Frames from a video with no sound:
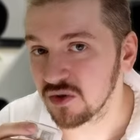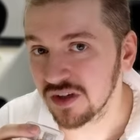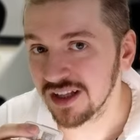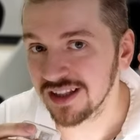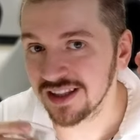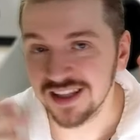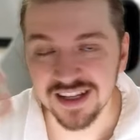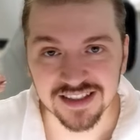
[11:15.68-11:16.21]
you
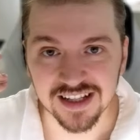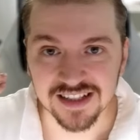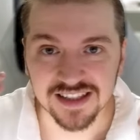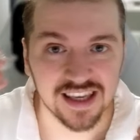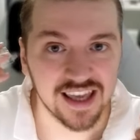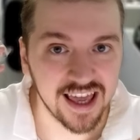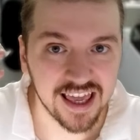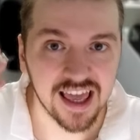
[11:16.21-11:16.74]
can test and
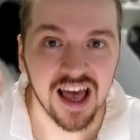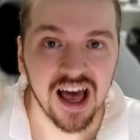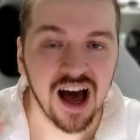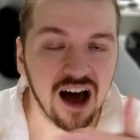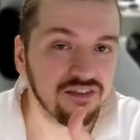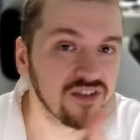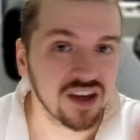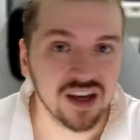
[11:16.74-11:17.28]
see, hey,
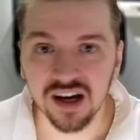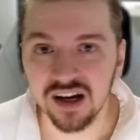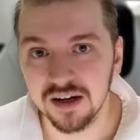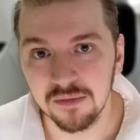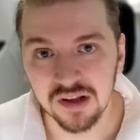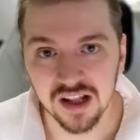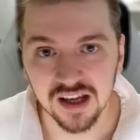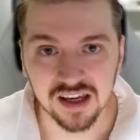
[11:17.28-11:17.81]
I think I'm gonna
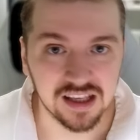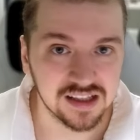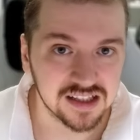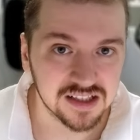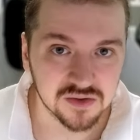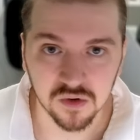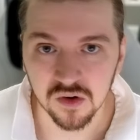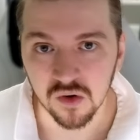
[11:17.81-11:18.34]
be liking
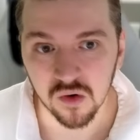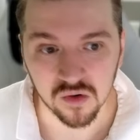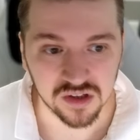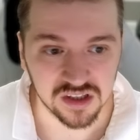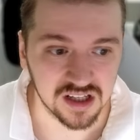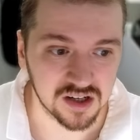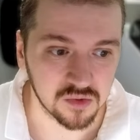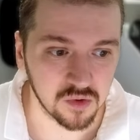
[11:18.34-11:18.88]
this one or
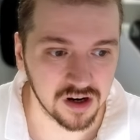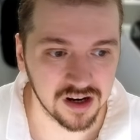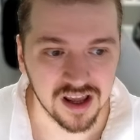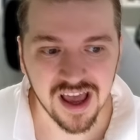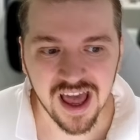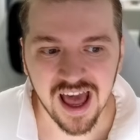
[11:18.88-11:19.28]
the other one.